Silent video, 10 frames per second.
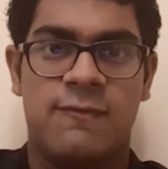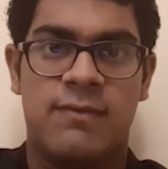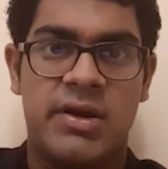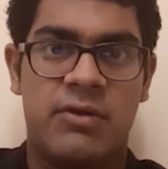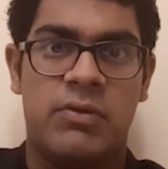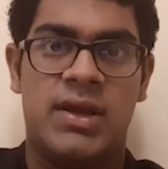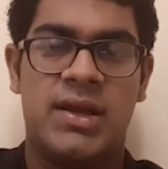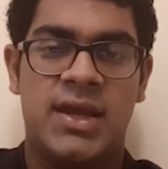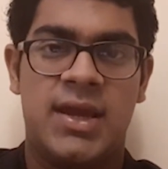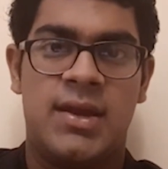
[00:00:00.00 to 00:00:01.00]
very
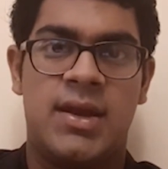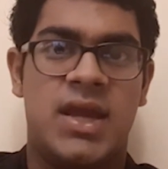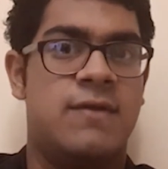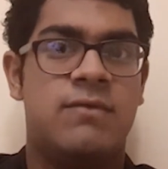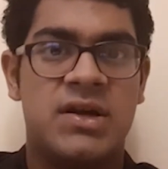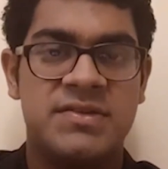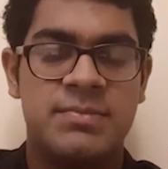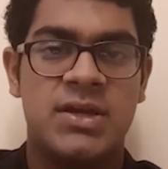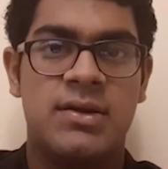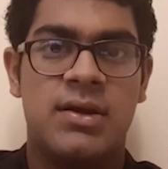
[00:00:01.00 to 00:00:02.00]
quickly and advance
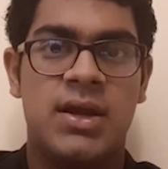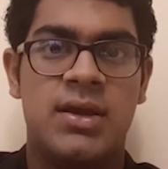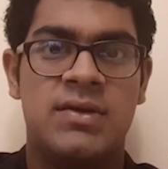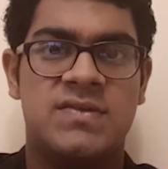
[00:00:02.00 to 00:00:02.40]
my career.